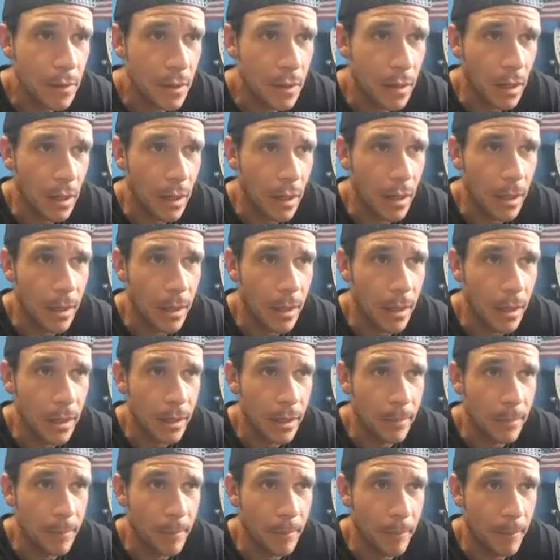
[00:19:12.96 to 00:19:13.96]
uh,
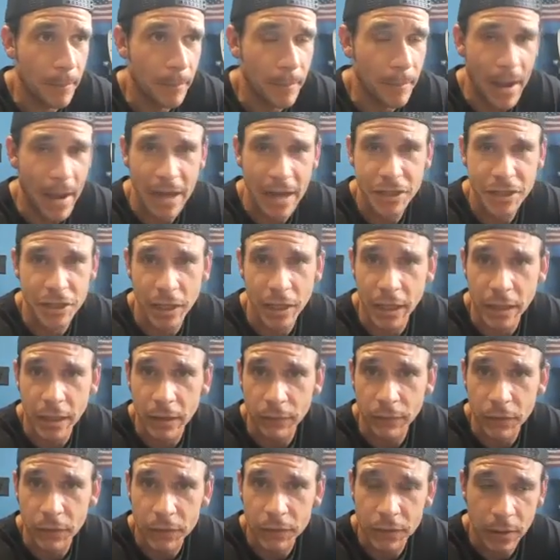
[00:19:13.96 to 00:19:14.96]
bashing any
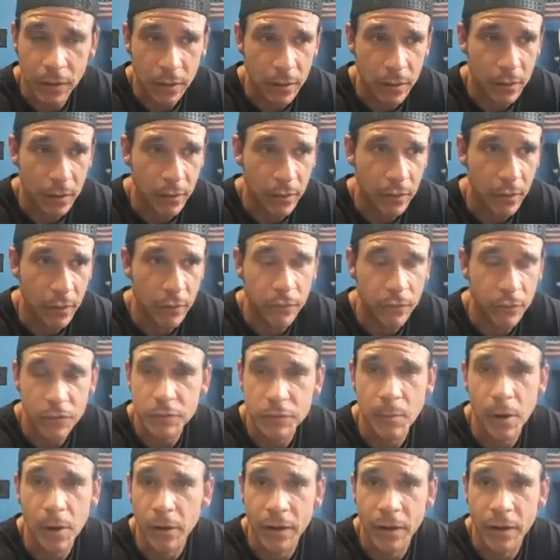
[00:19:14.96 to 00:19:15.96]
of this of a
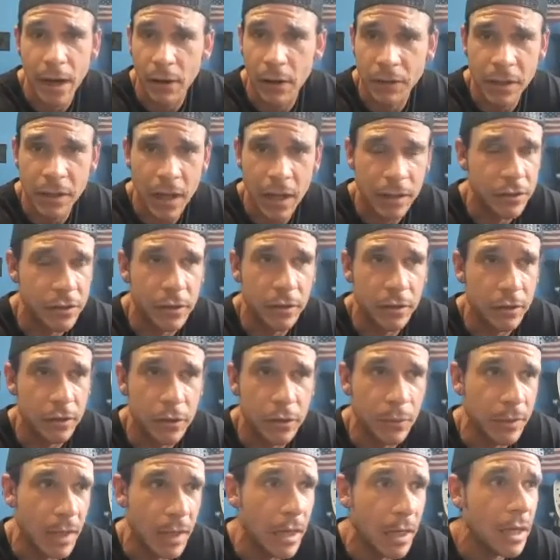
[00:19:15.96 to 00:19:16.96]
smaller county. It has nothing to
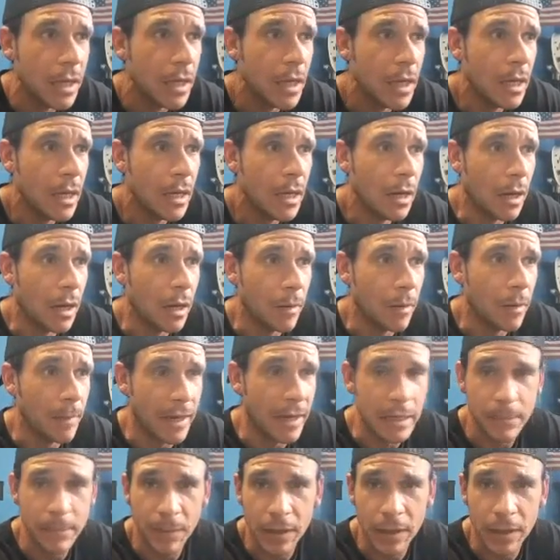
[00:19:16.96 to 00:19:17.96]
do with that.
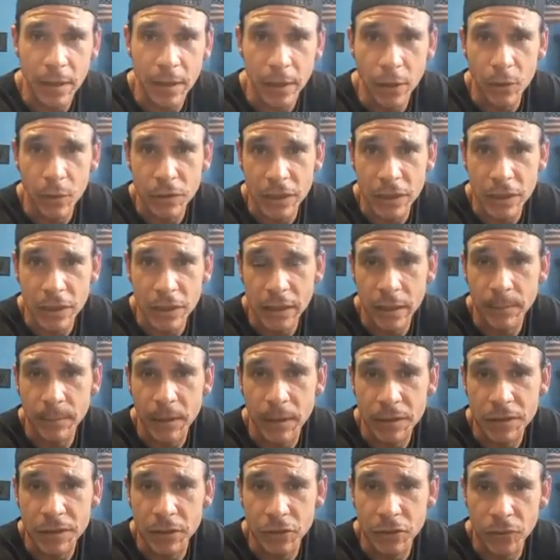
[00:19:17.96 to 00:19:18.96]
Anybody that knows anything
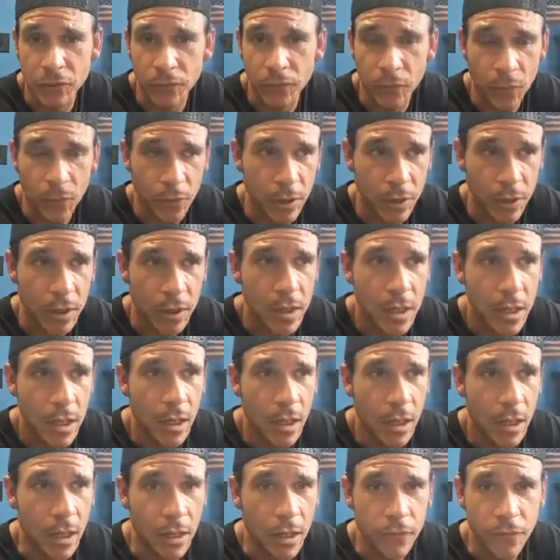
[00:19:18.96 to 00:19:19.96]
about Central Florida
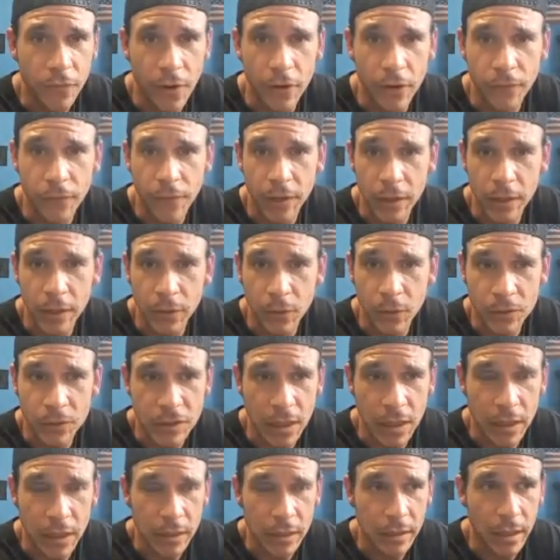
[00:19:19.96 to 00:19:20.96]
firefighting knows
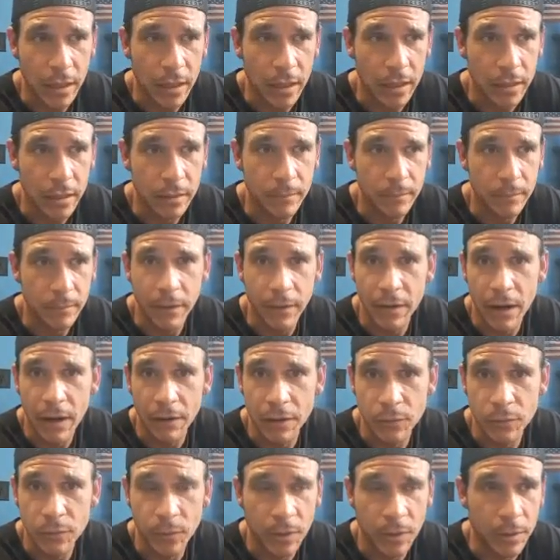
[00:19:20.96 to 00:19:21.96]
that Marion
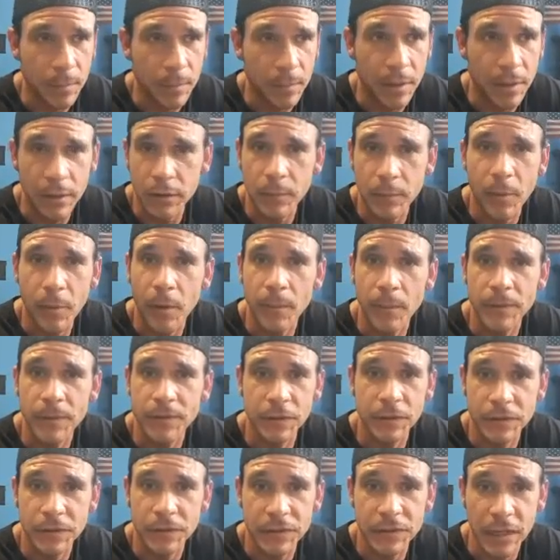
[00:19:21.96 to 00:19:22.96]
County is one of the better
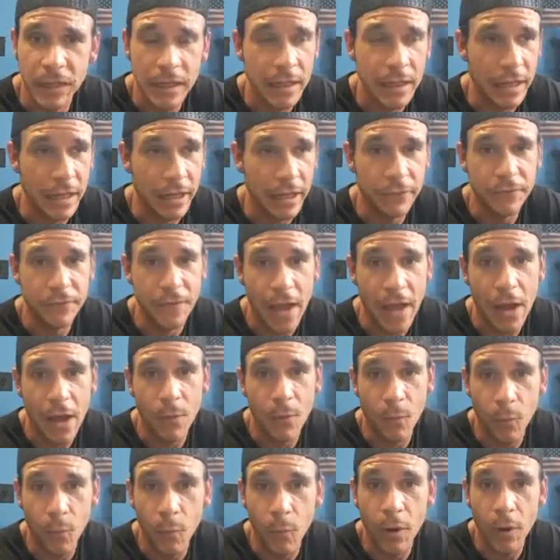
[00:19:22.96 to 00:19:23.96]
departments in the state, if
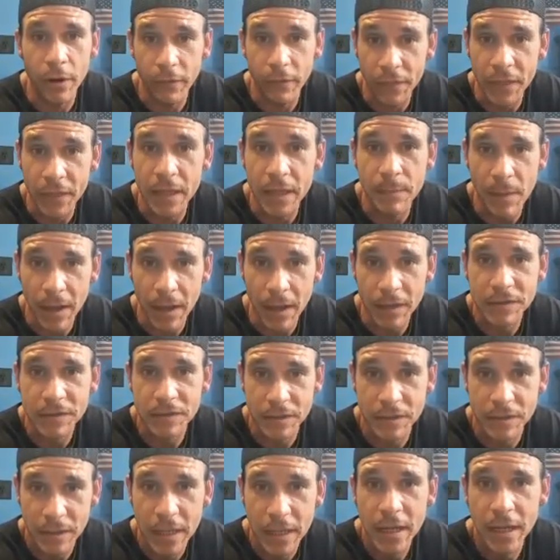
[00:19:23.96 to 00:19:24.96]
not one of the
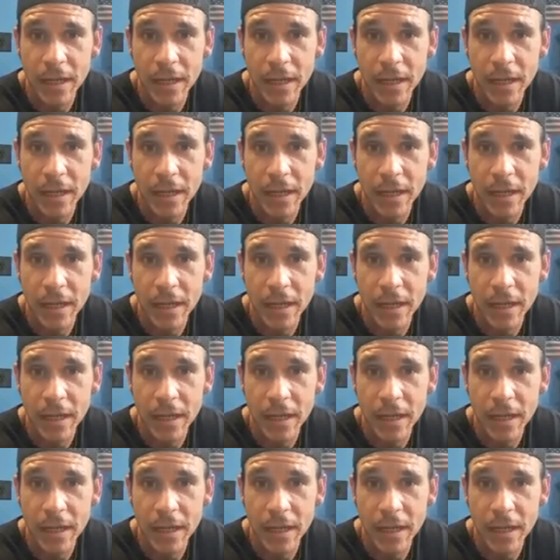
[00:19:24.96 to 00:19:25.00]
best